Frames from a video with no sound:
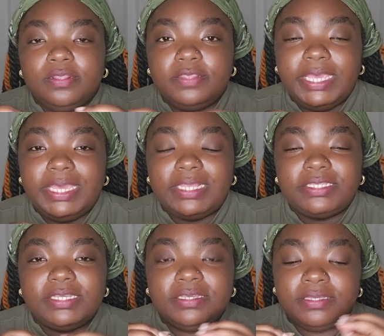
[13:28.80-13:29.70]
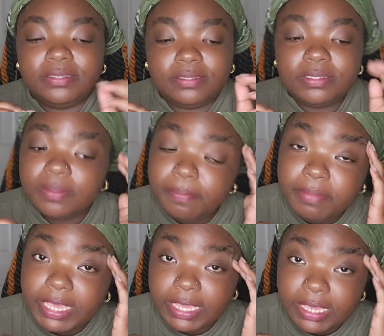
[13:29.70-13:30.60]
that
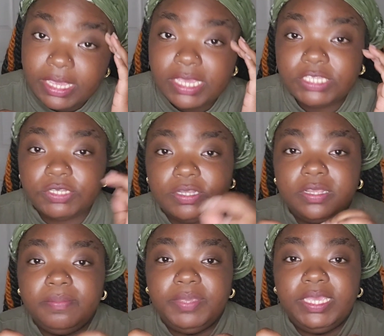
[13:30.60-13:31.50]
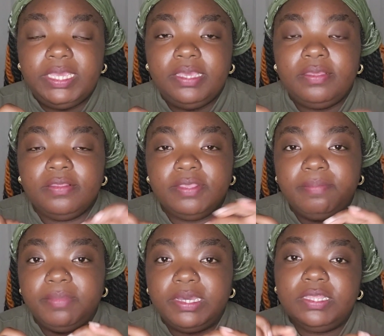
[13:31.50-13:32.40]
May is going to be
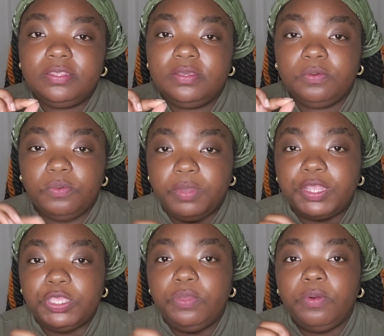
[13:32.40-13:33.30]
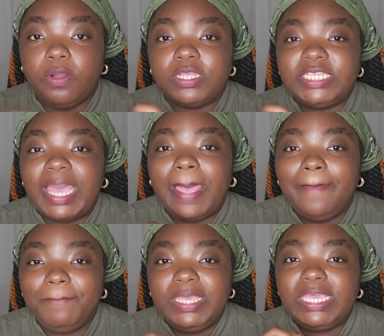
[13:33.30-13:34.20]
the month where you are
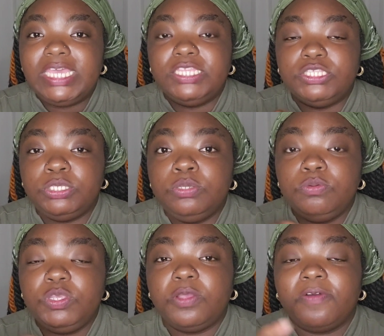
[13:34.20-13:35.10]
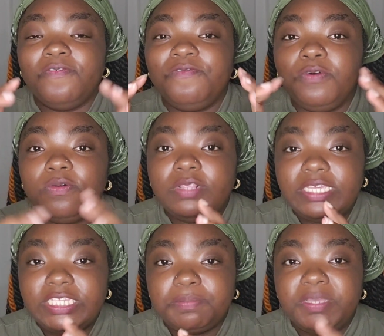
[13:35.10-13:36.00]
tapping into your
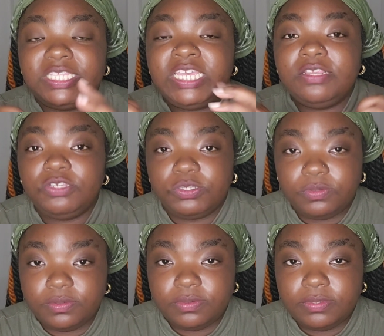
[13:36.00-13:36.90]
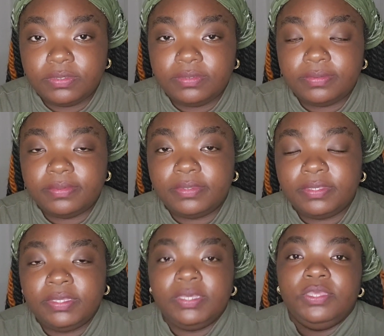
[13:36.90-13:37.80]
fullest potential
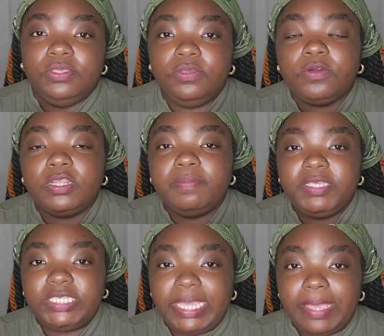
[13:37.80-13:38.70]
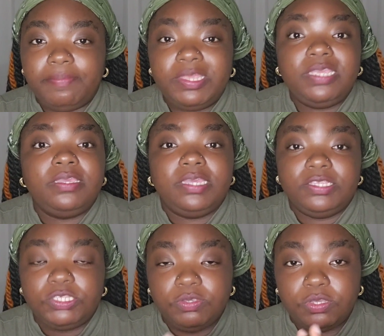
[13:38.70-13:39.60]
you're going to be tapping
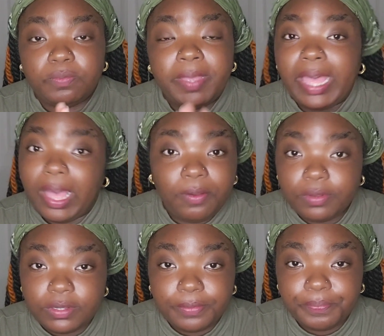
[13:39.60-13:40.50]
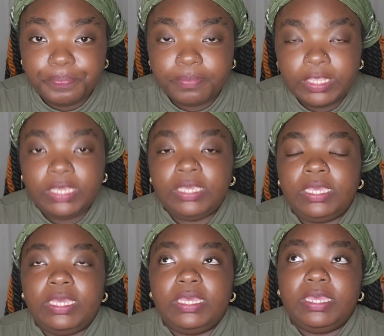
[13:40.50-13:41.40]
into your power
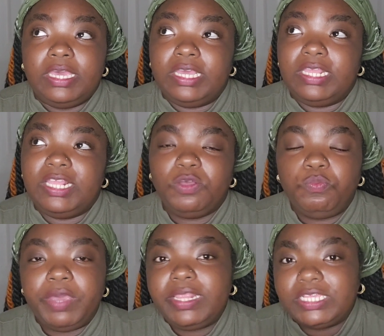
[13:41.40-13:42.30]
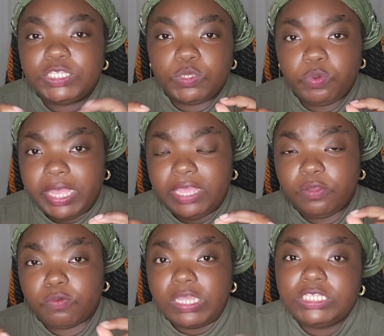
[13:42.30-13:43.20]
and in a way that's
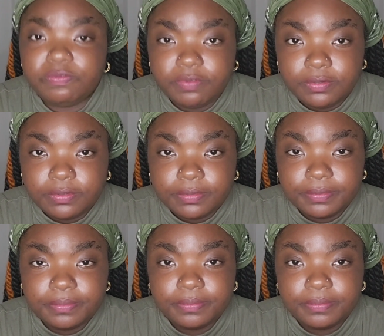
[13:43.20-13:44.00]
quite graceful.